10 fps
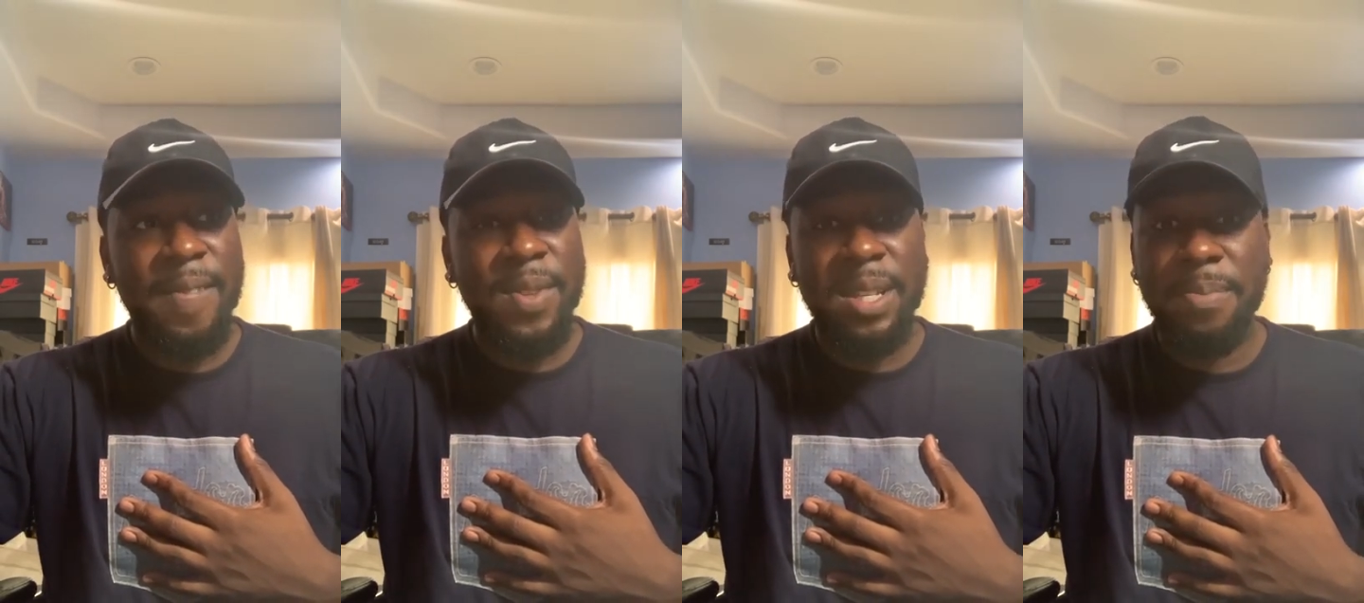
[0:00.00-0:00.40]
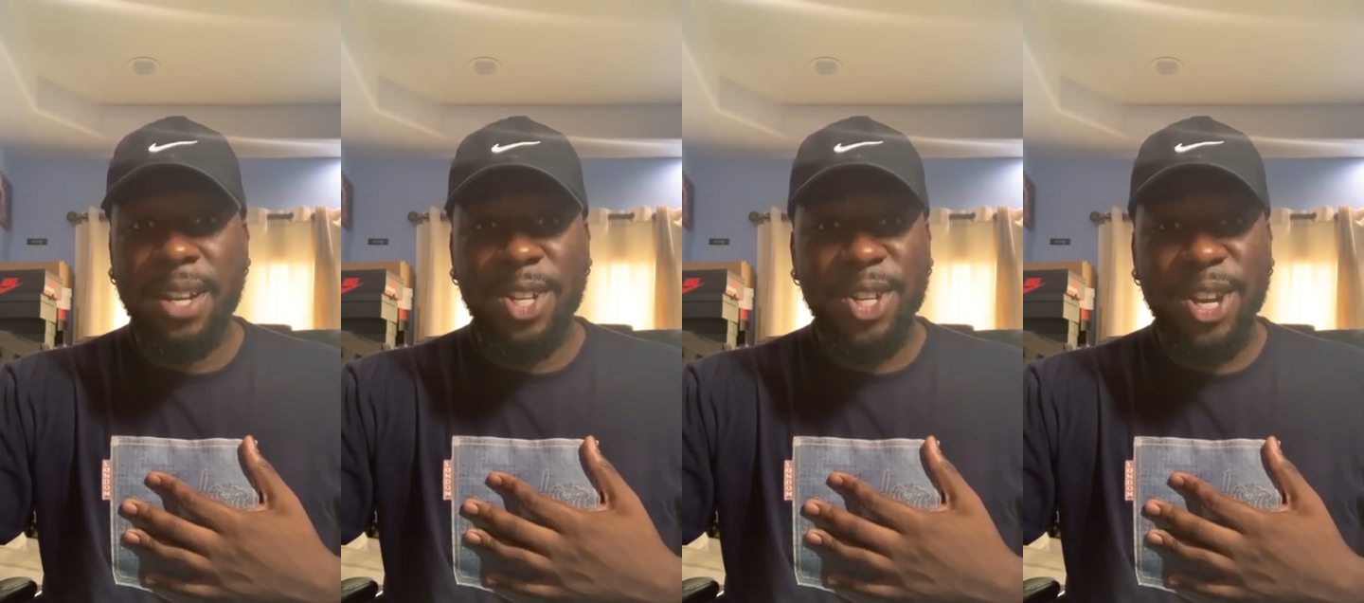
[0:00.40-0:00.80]
It's been
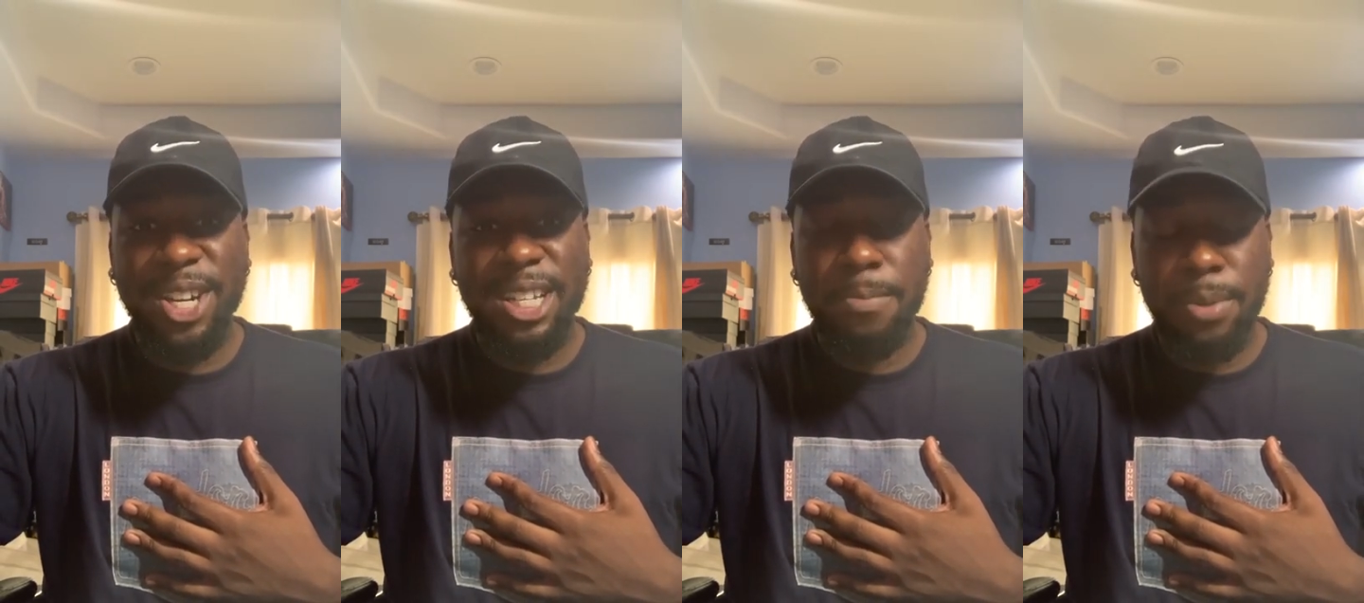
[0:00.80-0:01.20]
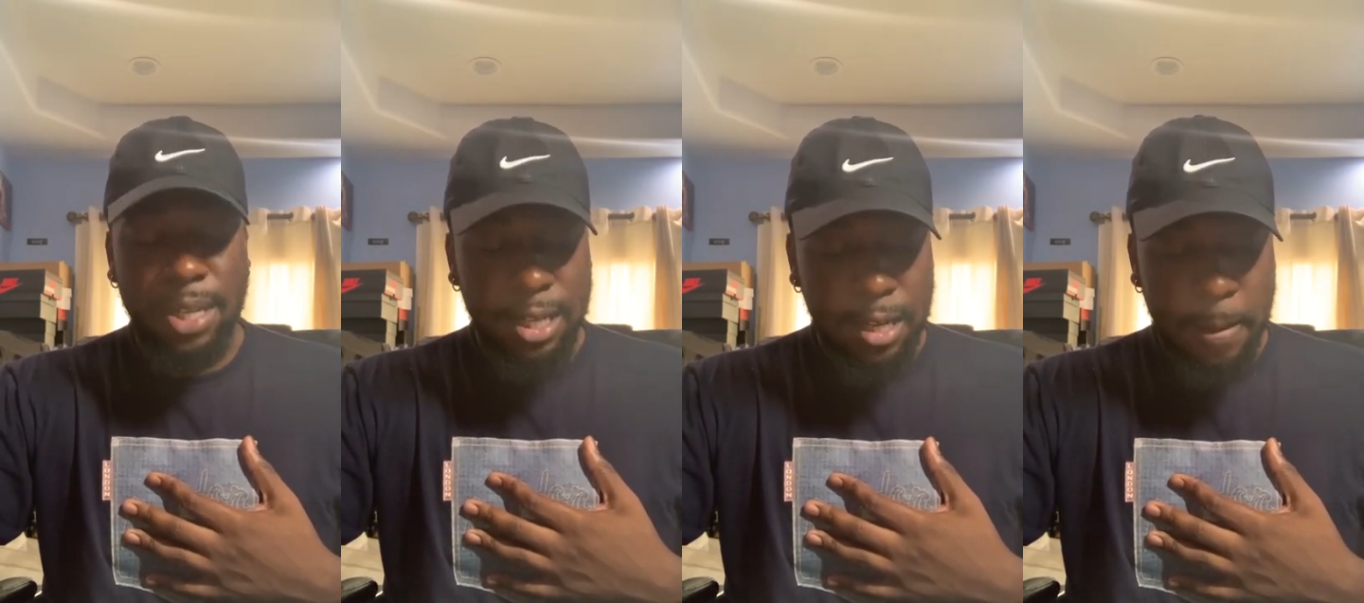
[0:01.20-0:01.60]
a journey,
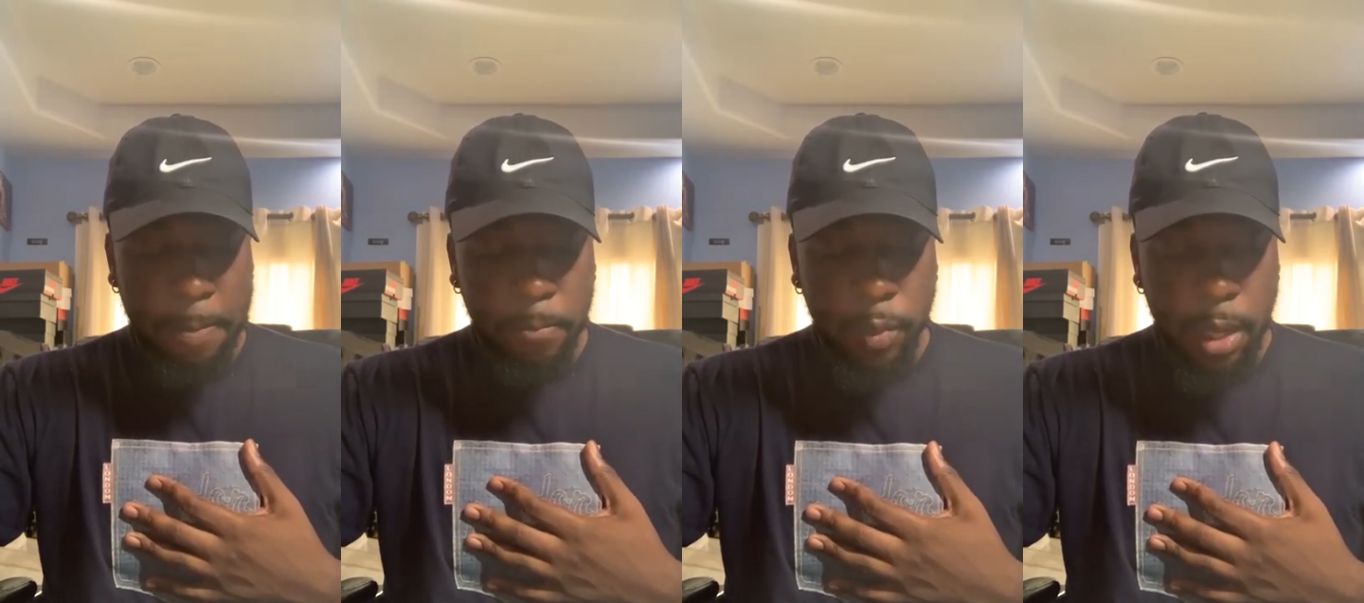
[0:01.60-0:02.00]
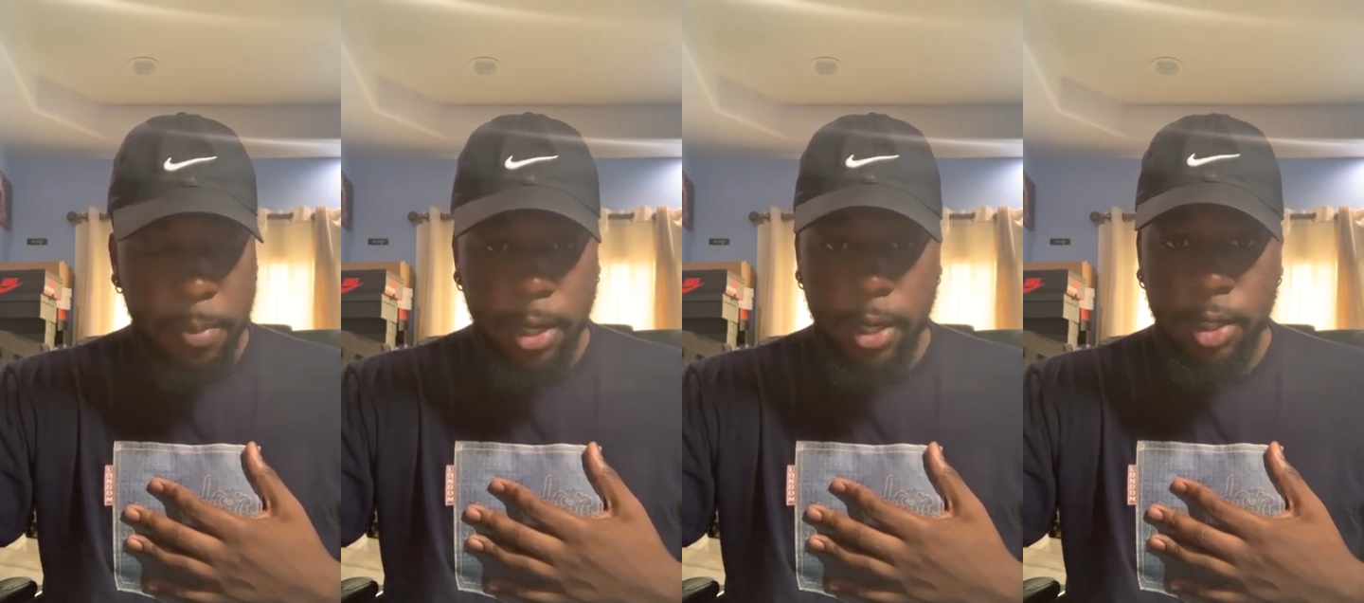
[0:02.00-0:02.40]
but I'm
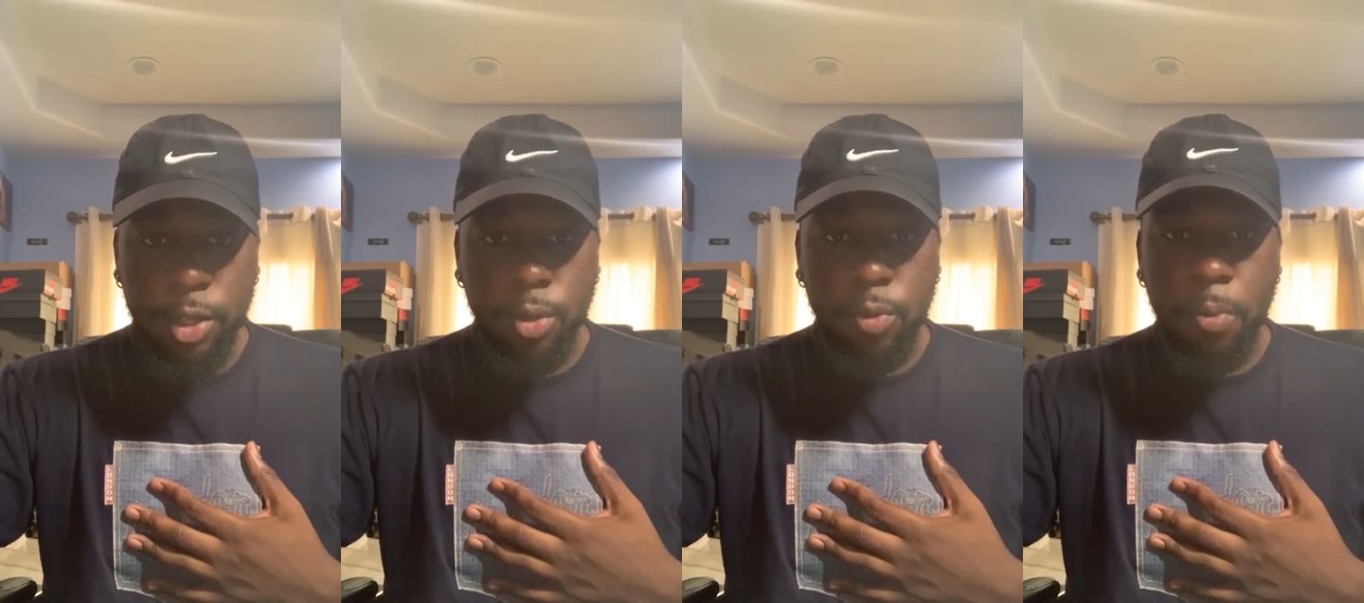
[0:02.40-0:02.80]
here to